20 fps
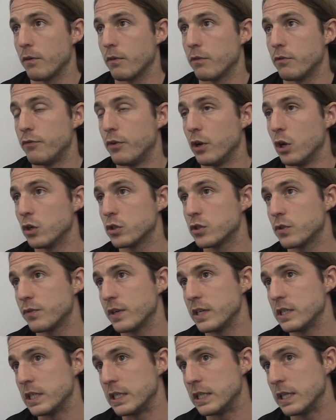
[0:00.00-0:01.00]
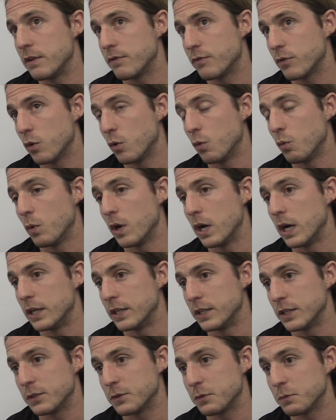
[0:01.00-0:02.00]
philosophy is a difficult word.
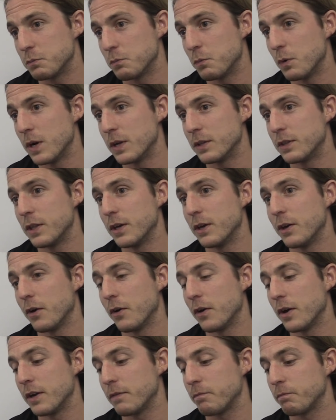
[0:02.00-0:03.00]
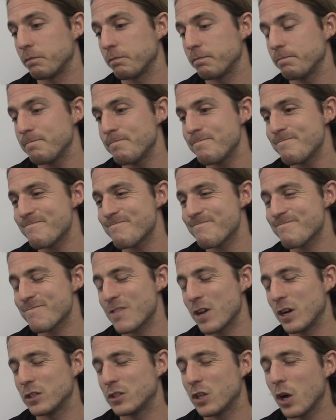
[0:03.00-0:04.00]
It's a word that I
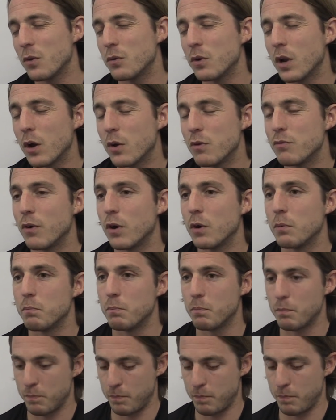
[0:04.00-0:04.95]
don't know if I